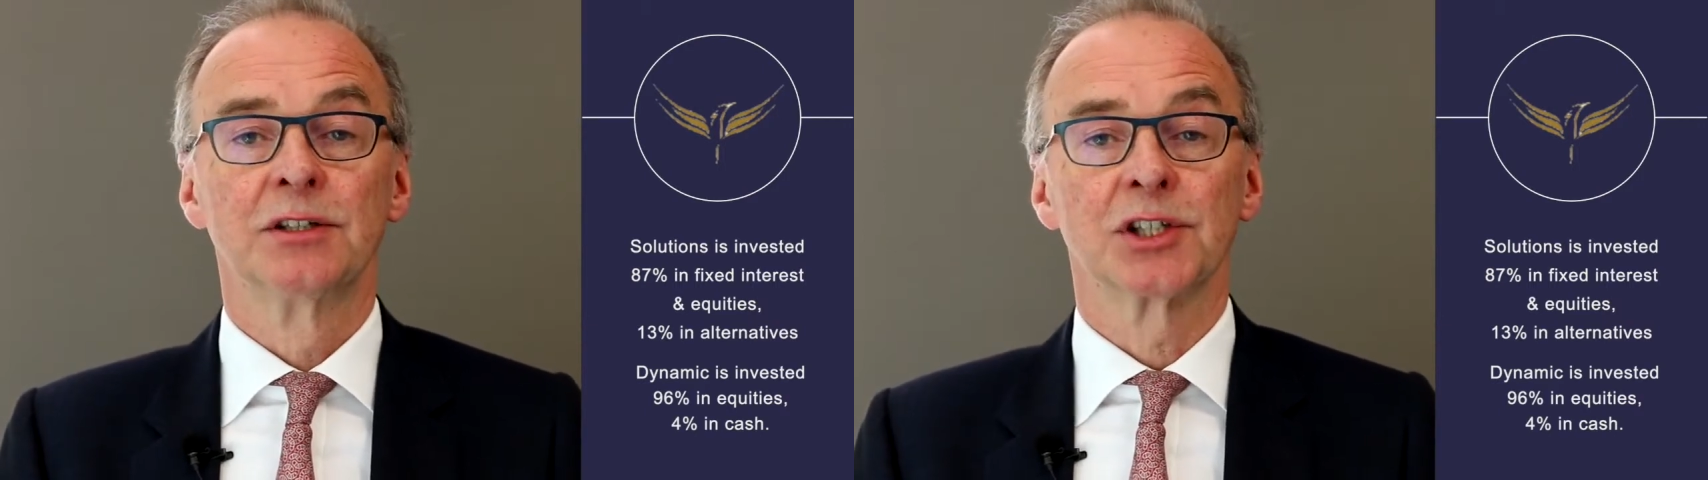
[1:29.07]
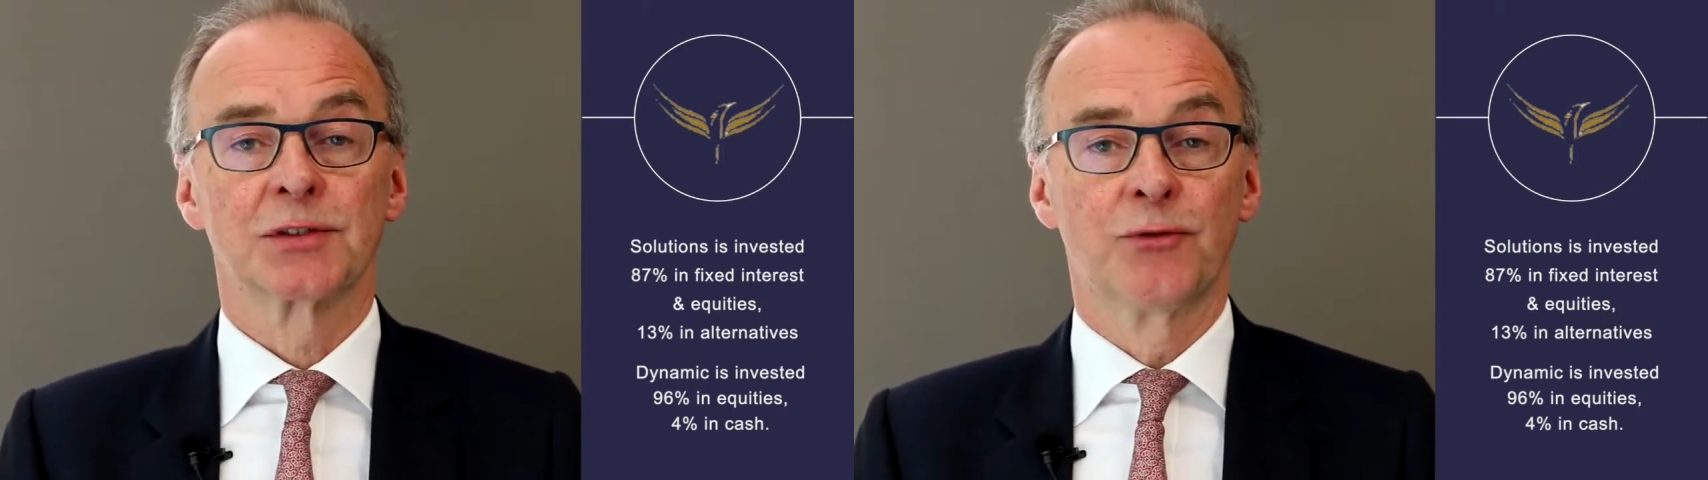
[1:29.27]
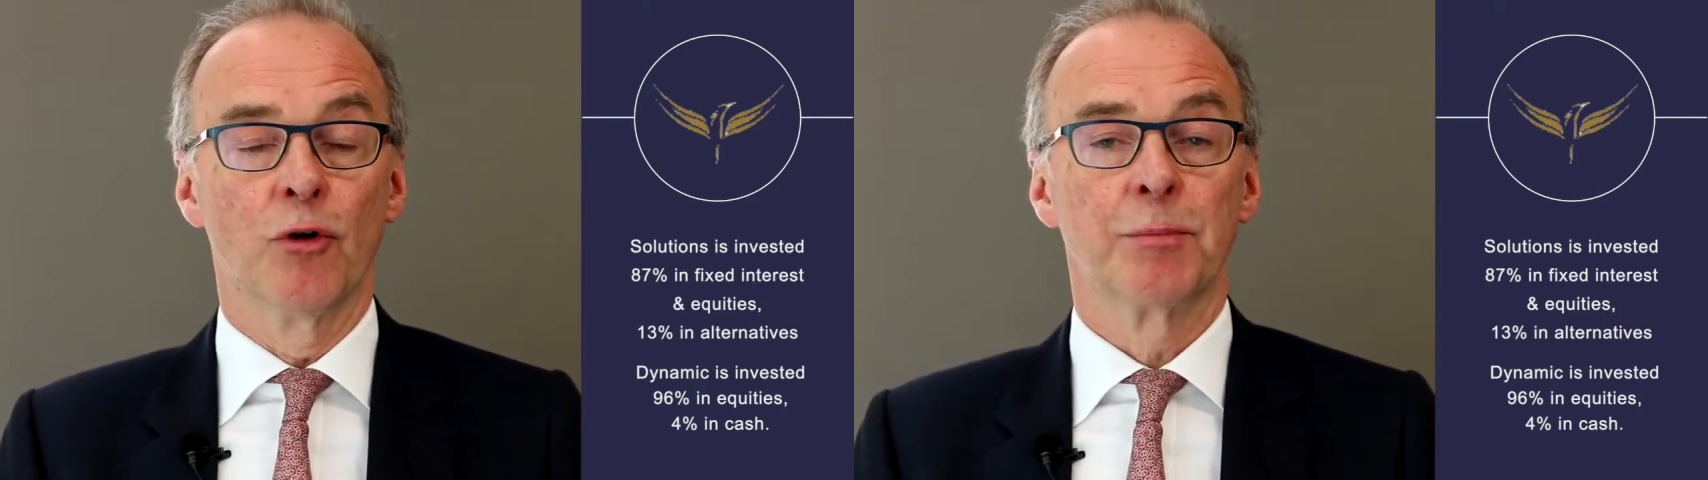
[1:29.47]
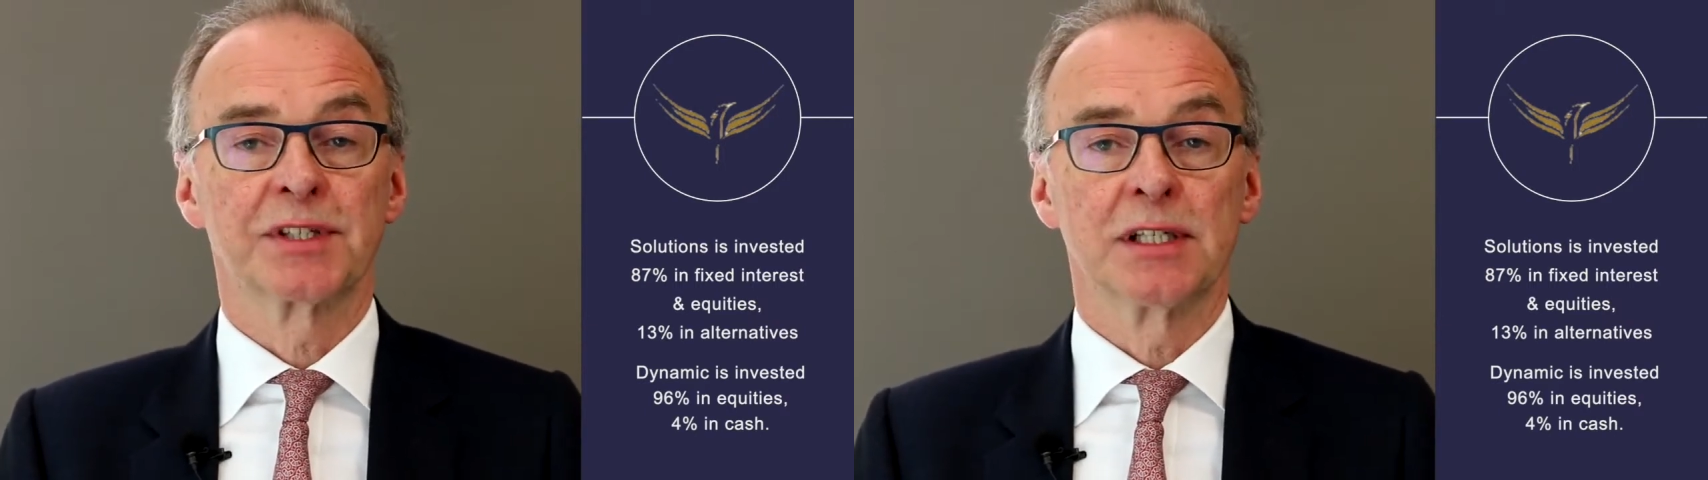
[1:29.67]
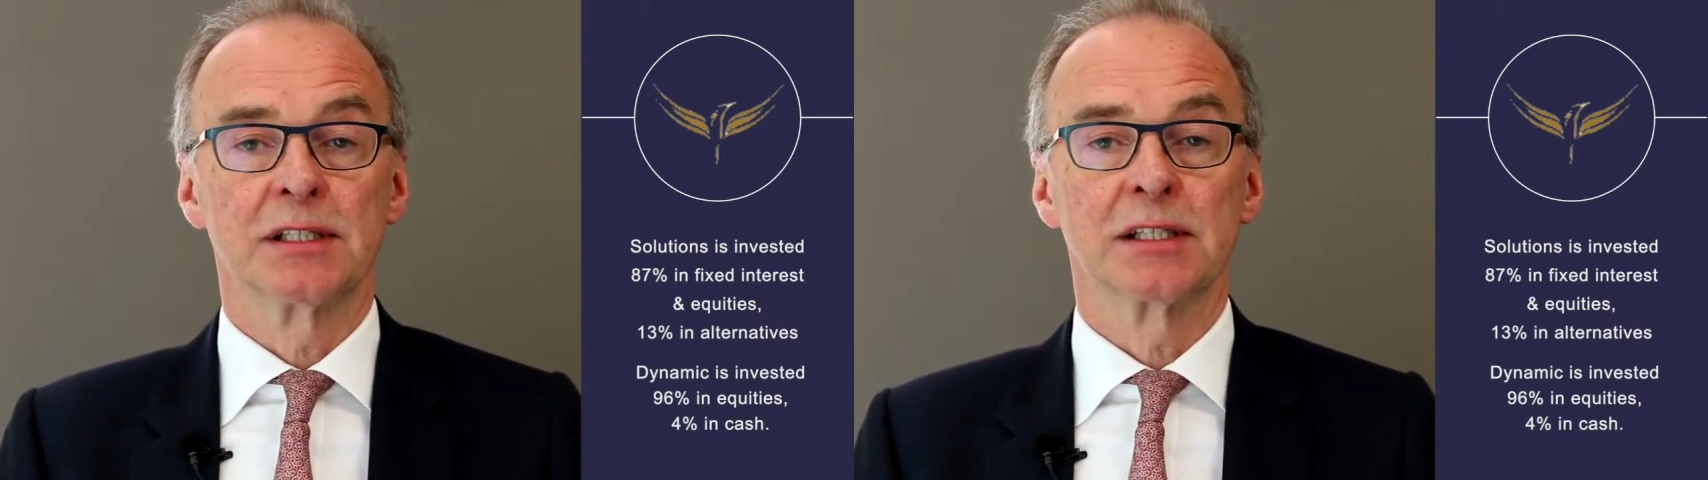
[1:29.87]
just
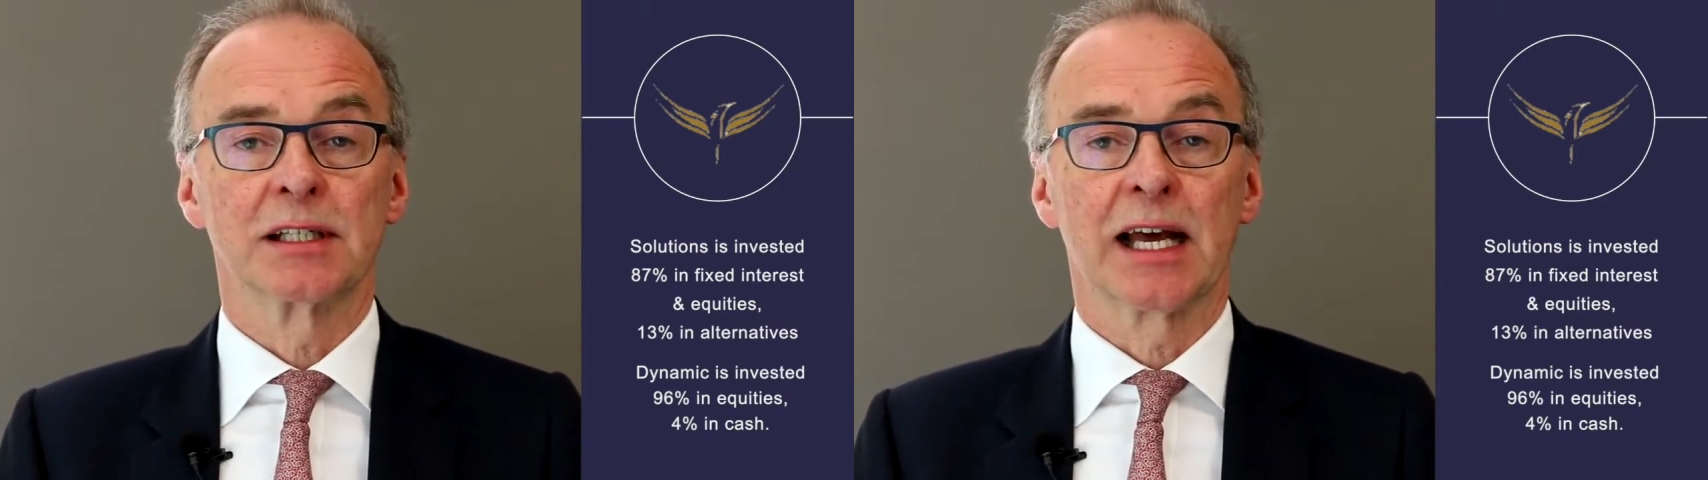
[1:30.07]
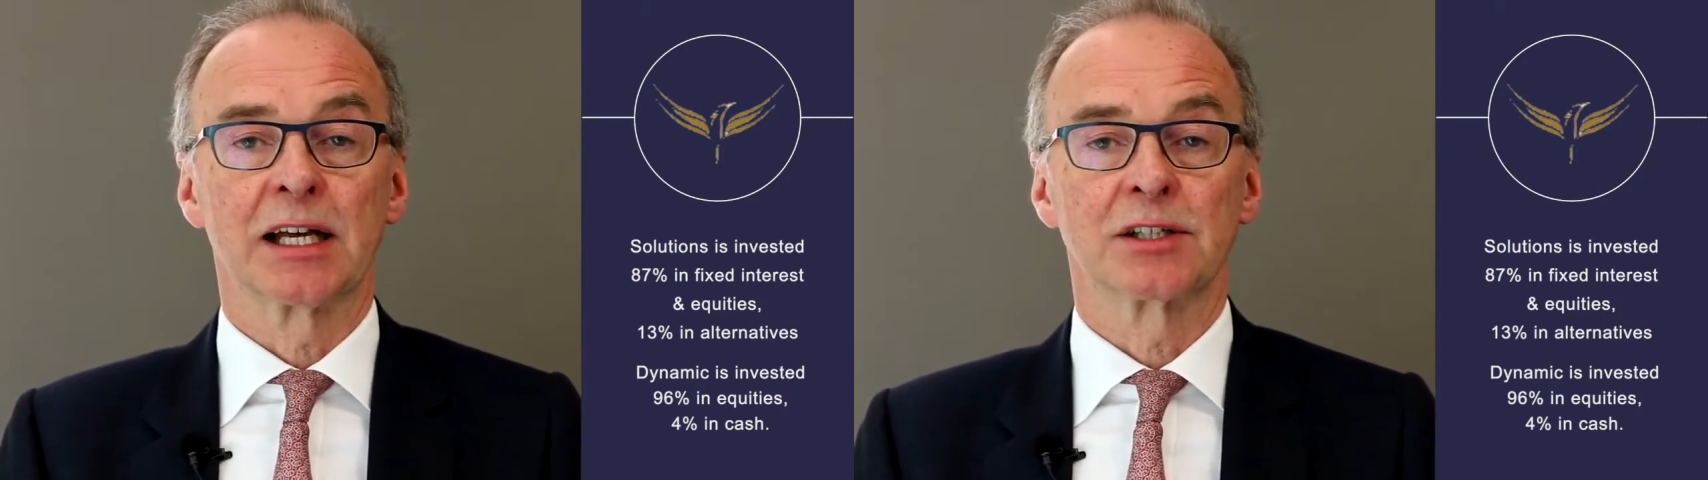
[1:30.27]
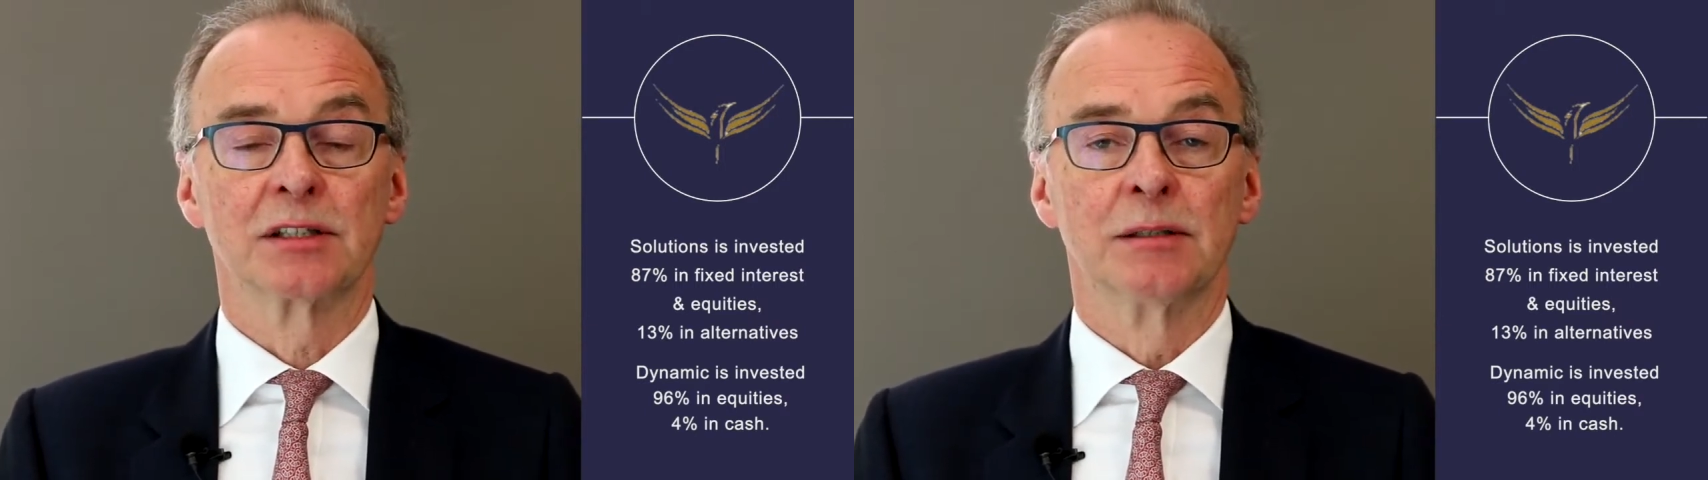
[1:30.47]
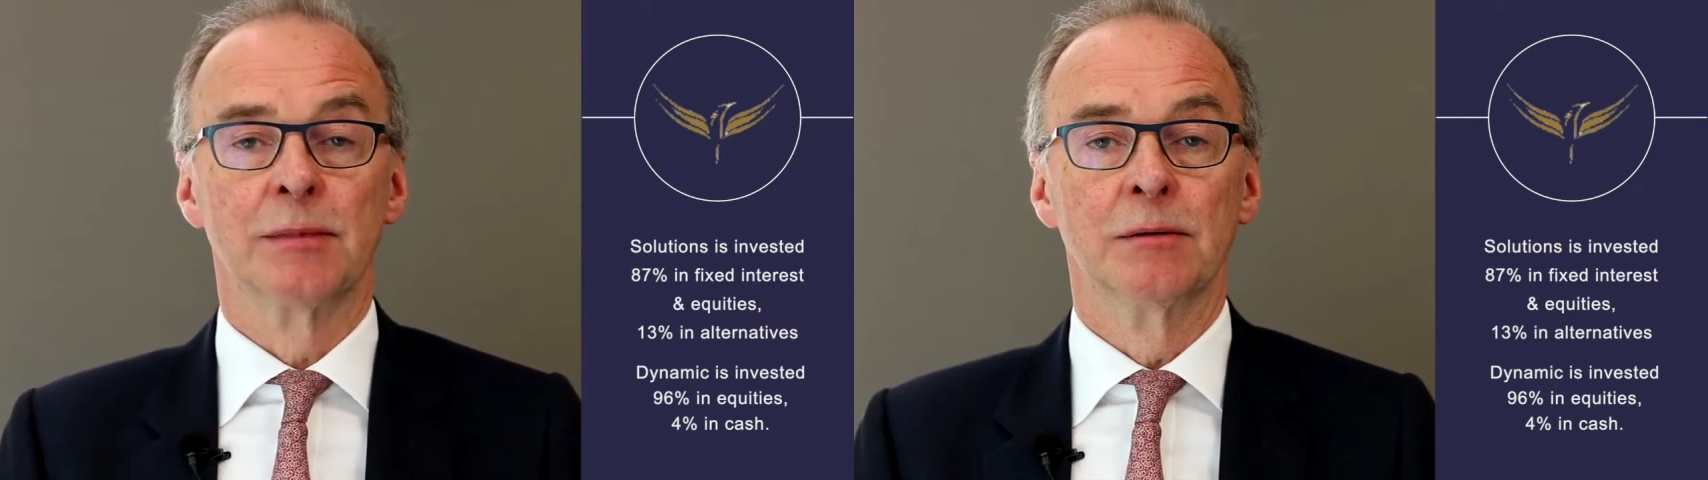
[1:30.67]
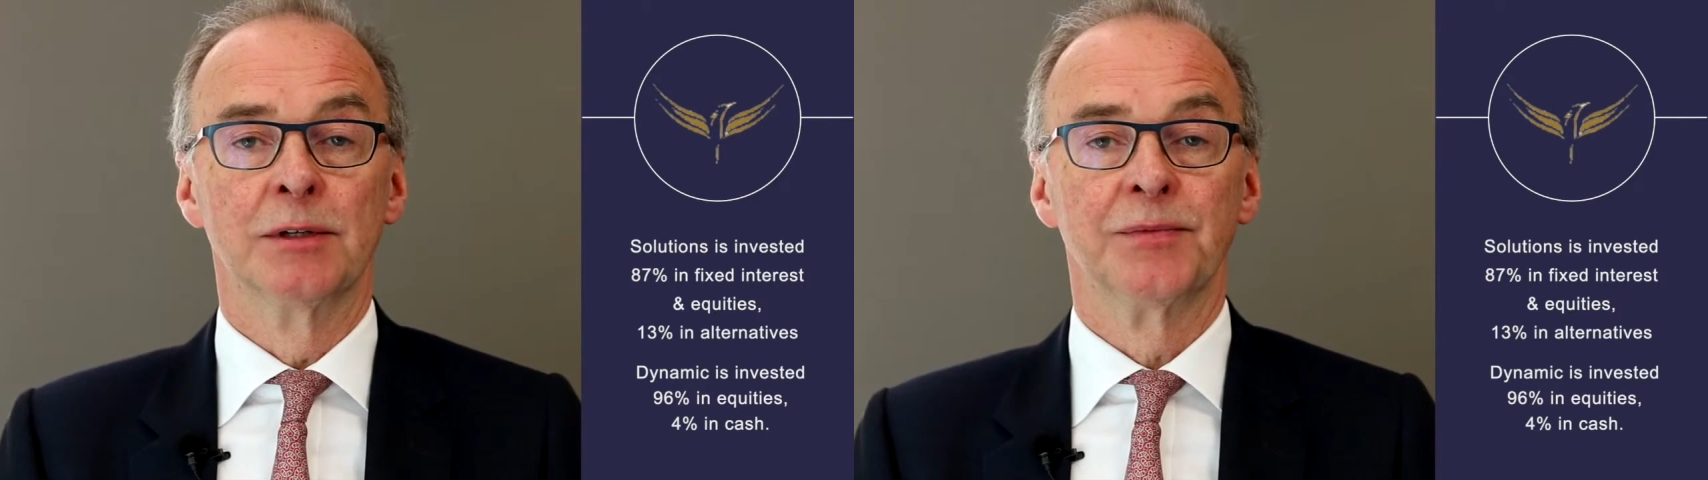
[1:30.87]
4% in cash at the
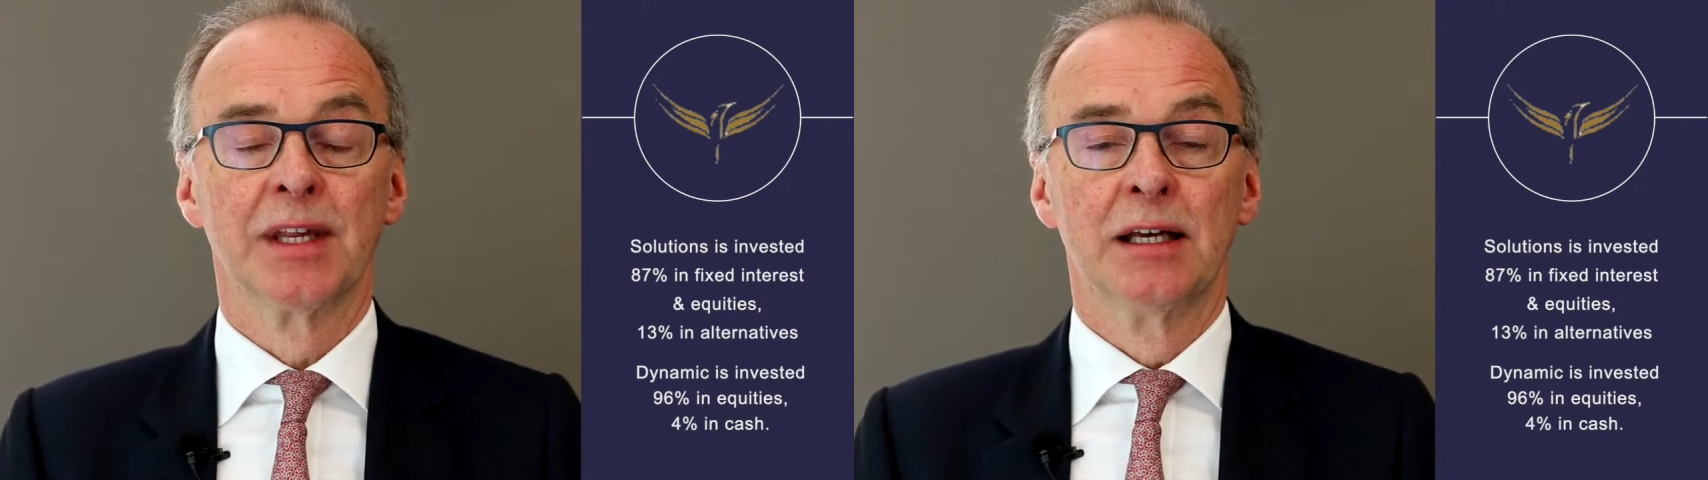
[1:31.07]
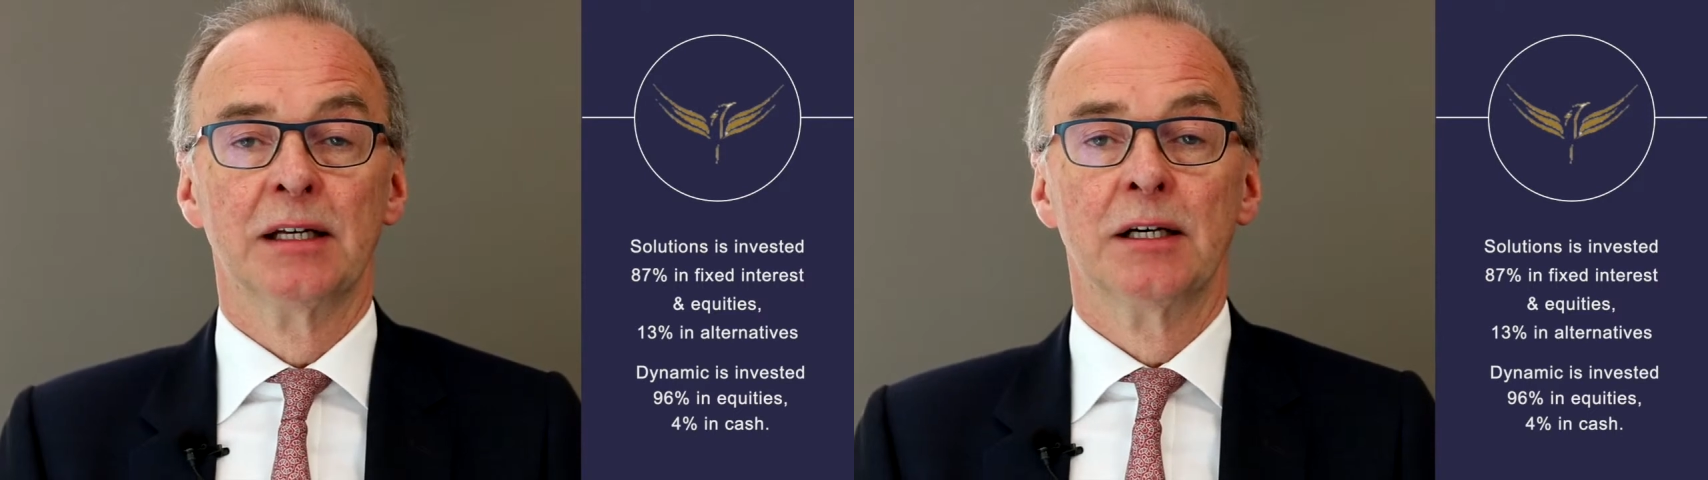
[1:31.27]
moment.